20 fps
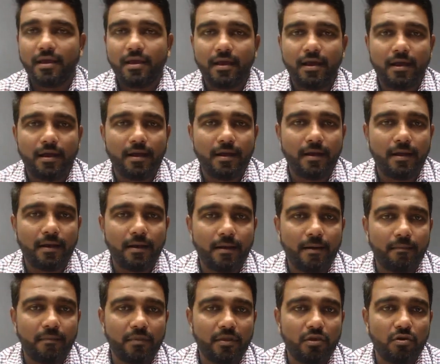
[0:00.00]

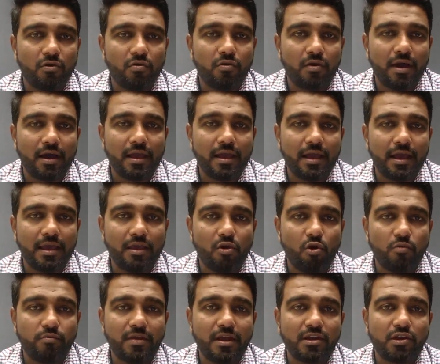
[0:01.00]
um, you I, I
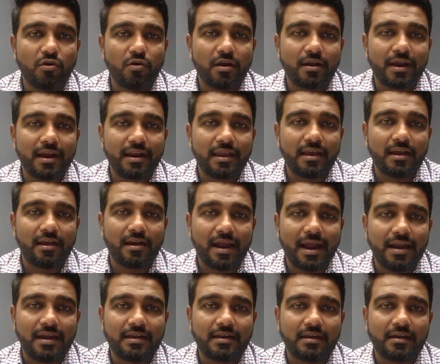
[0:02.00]
hope that you are getting a
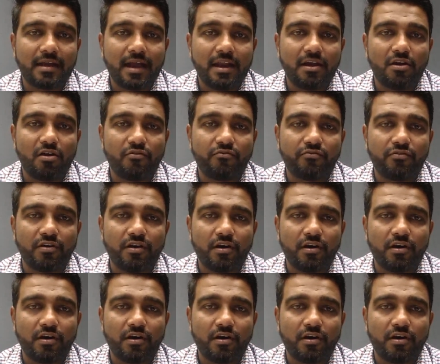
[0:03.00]
right kind of